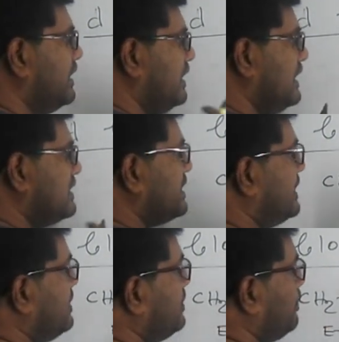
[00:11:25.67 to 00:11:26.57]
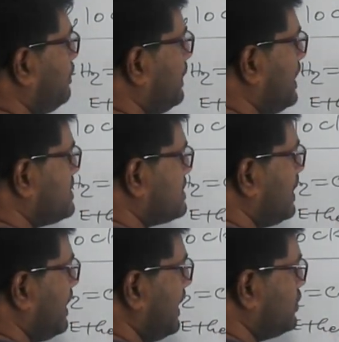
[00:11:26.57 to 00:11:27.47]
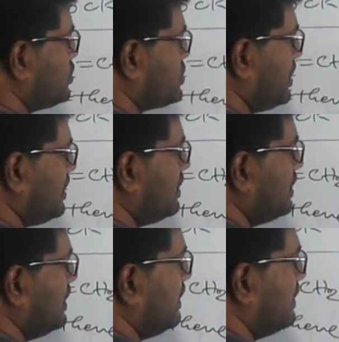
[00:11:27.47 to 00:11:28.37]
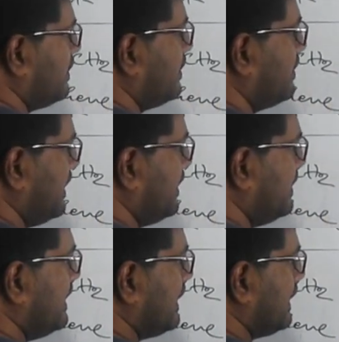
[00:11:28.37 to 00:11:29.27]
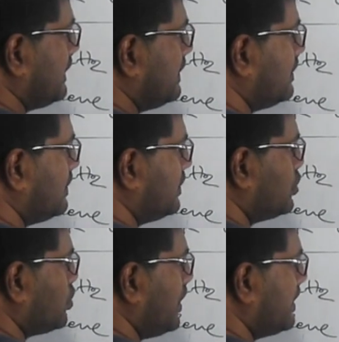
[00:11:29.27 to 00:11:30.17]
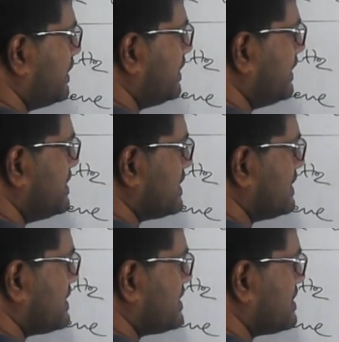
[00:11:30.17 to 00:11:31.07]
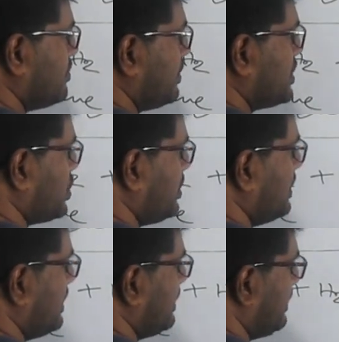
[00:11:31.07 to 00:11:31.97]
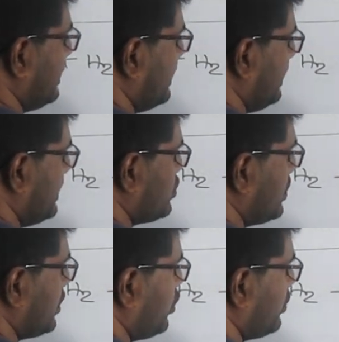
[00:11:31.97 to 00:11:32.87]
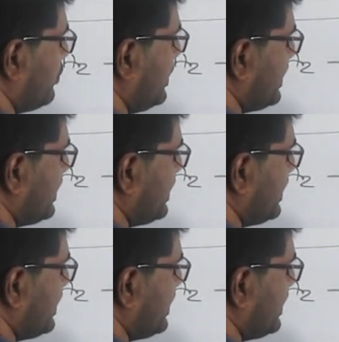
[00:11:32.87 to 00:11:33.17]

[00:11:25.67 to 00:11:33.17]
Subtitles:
Ethene plus hydrogen, then nickel, 200 degrees Celsius temperature, then it will convert